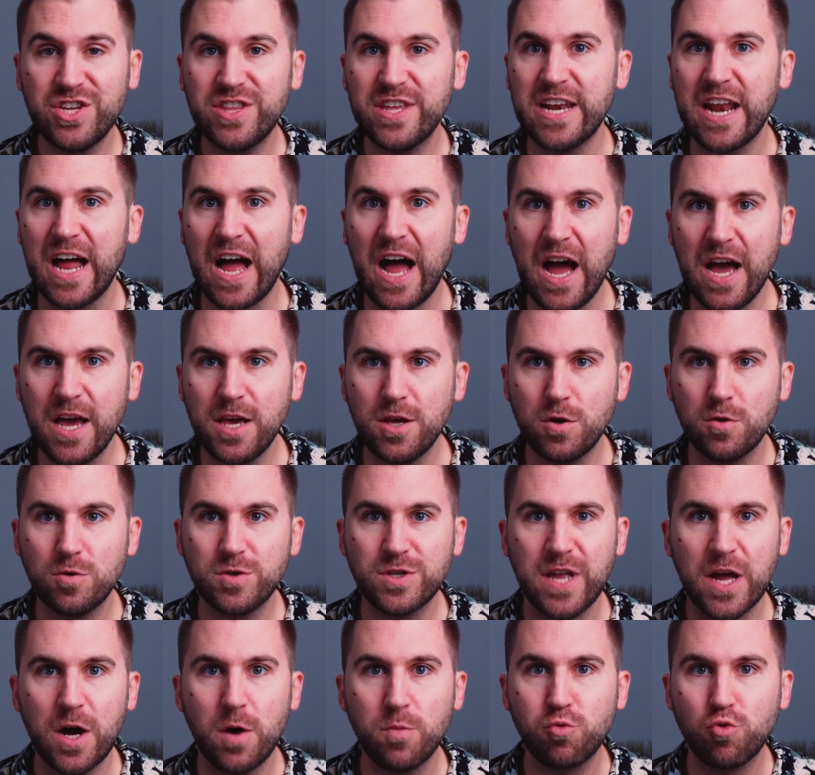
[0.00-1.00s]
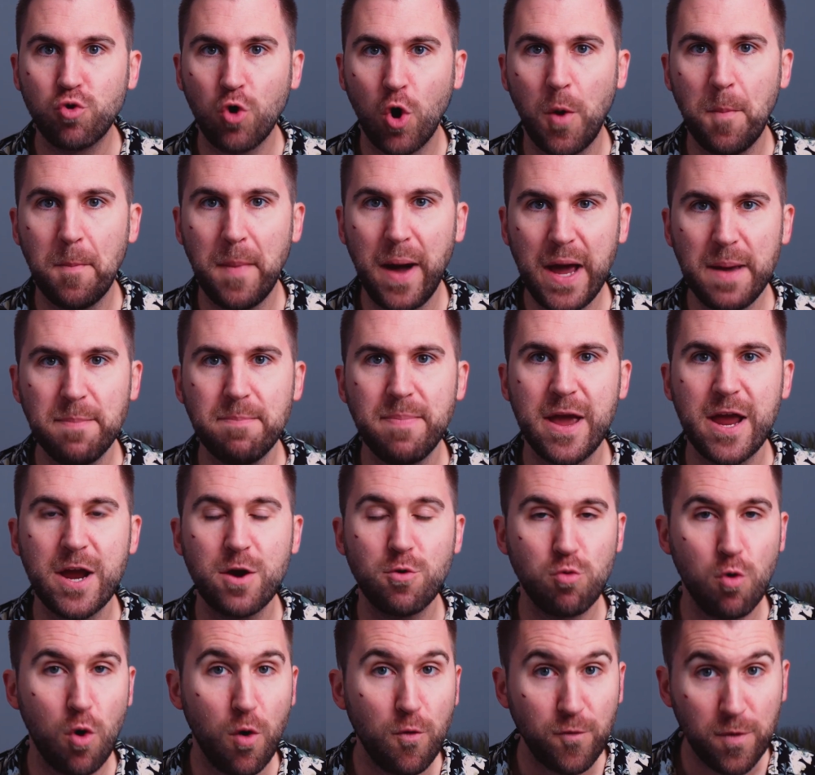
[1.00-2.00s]
that I use to help grow my
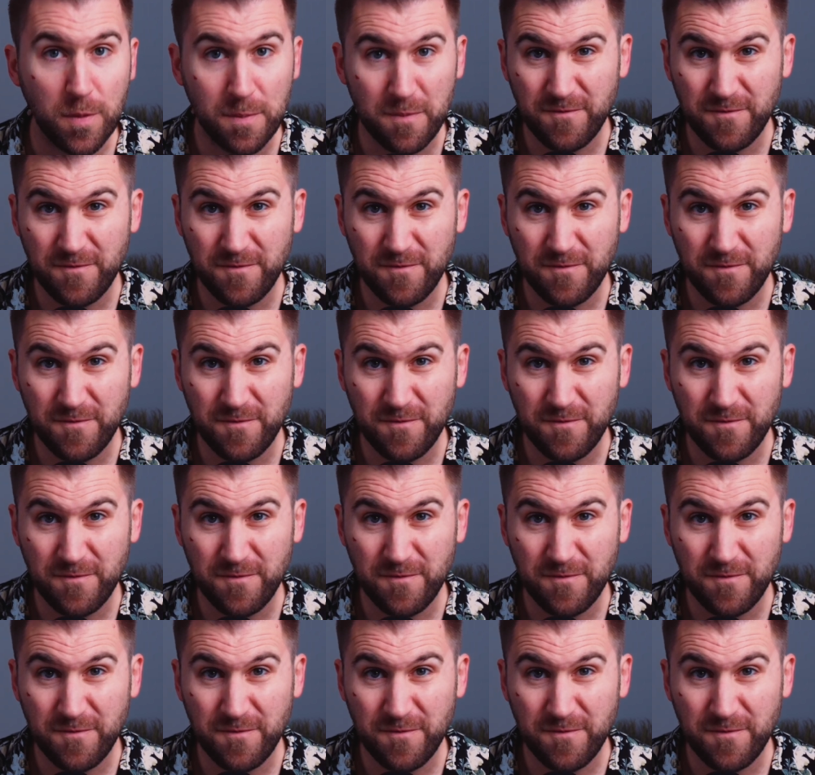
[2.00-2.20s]
bankroll from